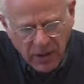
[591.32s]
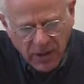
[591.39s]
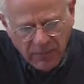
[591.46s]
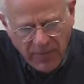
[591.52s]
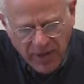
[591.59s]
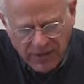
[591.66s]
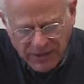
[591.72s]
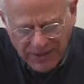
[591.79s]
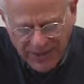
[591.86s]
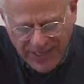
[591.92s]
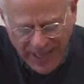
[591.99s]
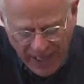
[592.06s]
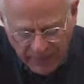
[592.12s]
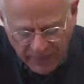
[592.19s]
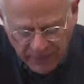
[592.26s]
amongst
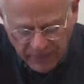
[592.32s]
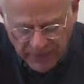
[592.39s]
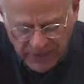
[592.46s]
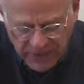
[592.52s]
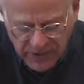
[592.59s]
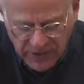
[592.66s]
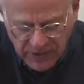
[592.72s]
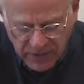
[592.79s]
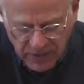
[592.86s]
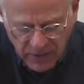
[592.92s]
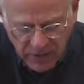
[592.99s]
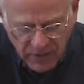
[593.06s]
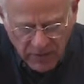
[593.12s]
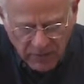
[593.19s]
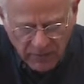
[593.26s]
capitalists
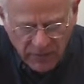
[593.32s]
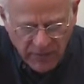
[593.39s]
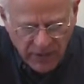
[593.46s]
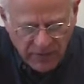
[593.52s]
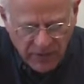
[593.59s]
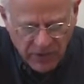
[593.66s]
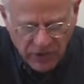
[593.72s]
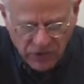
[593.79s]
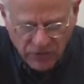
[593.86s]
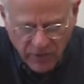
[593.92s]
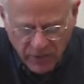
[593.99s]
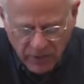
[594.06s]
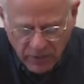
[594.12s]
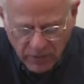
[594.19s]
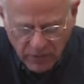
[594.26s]
via the
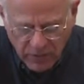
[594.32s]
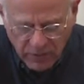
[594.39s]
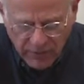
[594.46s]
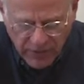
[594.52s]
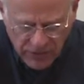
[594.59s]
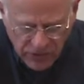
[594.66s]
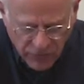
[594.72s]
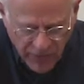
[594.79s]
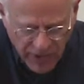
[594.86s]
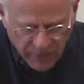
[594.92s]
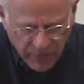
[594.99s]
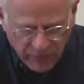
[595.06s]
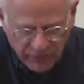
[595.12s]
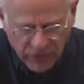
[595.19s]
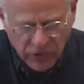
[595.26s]

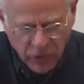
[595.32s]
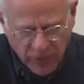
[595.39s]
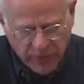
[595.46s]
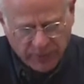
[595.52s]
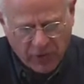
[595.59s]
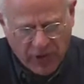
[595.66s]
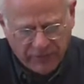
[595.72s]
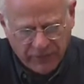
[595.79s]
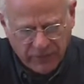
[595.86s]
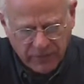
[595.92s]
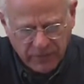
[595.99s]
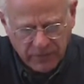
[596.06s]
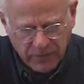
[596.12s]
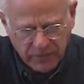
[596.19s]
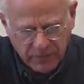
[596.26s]
scramble for super profit.
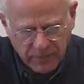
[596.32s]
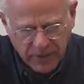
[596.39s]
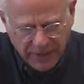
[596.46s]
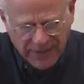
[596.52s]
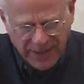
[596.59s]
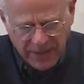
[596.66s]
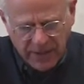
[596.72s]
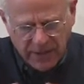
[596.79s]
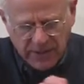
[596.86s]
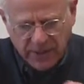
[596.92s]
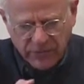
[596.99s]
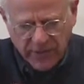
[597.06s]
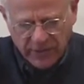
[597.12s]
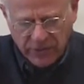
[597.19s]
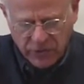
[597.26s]
as
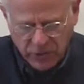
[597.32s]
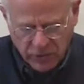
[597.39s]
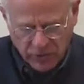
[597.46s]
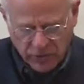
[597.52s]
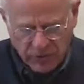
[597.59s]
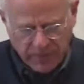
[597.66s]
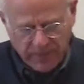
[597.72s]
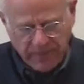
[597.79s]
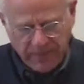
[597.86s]
I tried to show you.